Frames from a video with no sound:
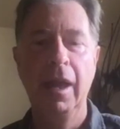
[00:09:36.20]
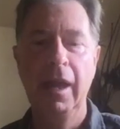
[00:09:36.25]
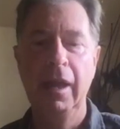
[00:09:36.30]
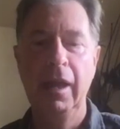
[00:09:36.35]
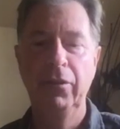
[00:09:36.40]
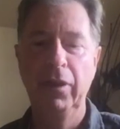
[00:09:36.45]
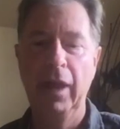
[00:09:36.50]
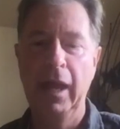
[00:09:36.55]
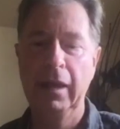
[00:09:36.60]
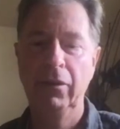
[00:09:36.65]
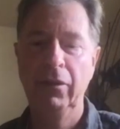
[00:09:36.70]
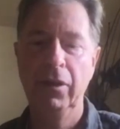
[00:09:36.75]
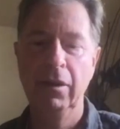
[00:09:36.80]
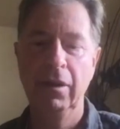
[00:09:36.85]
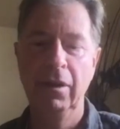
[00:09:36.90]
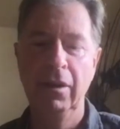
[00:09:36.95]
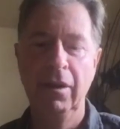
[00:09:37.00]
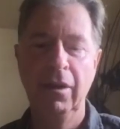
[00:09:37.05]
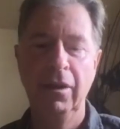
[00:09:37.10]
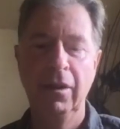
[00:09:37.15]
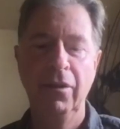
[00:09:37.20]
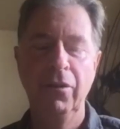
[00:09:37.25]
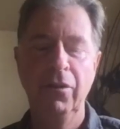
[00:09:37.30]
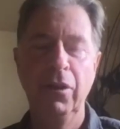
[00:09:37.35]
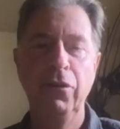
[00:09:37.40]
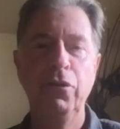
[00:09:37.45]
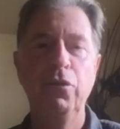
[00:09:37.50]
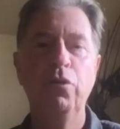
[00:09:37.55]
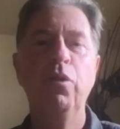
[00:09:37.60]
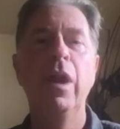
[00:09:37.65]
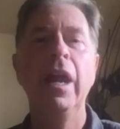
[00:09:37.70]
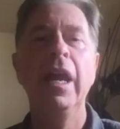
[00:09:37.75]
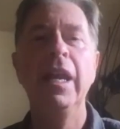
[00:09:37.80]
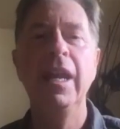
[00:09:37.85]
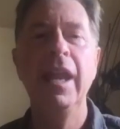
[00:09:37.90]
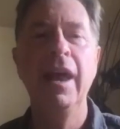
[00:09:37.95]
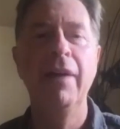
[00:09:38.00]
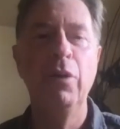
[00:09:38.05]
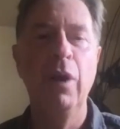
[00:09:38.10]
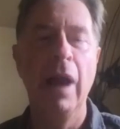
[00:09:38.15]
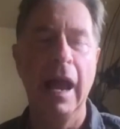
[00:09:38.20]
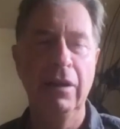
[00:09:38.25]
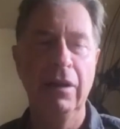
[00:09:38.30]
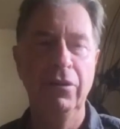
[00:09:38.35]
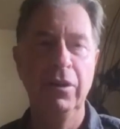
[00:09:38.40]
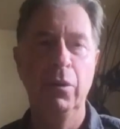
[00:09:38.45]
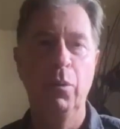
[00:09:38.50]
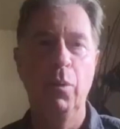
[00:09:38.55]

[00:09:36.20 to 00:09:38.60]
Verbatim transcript: It's like the the train never actually